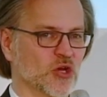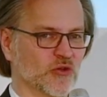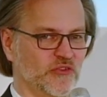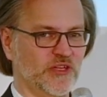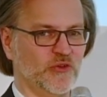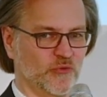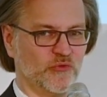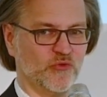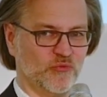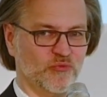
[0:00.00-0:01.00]
continue
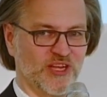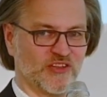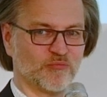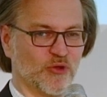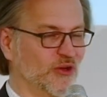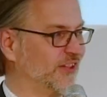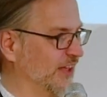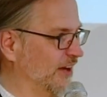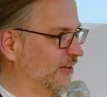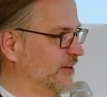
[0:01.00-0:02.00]
to exploit
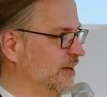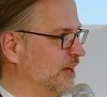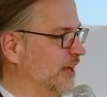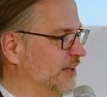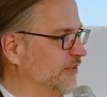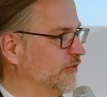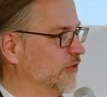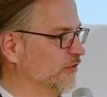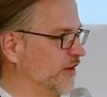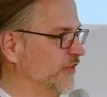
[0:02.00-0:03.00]
there. And that's
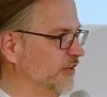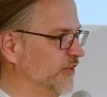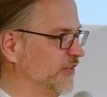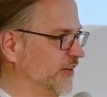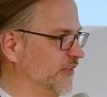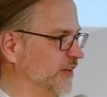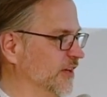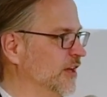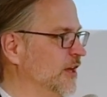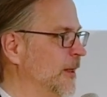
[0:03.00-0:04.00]
called fuzziness testing.
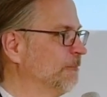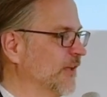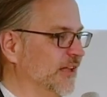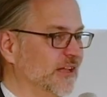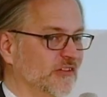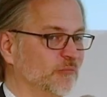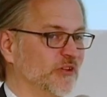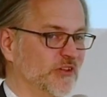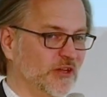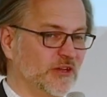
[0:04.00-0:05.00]
And that's
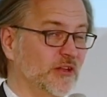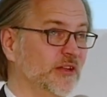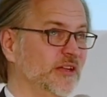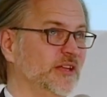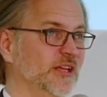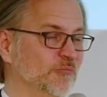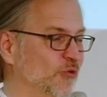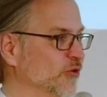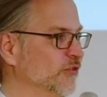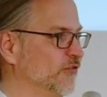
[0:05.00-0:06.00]
particularly
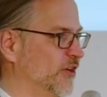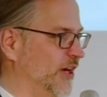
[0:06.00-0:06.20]
important for